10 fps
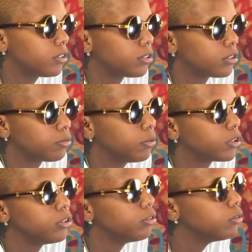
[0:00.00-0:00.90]
just
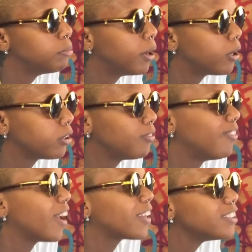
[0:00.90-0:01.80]
what to do about it,
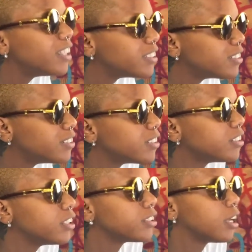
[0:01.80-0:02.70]
vaccinations
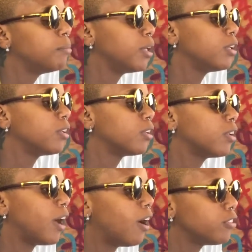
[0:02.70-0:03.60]
and things. I mean,
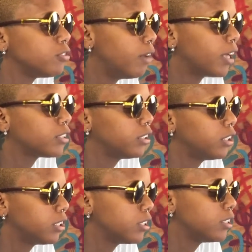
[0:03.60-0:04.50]
how to
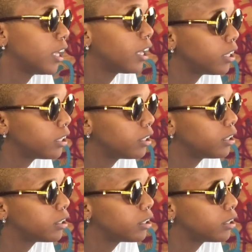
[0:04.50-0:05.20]
actually contain it.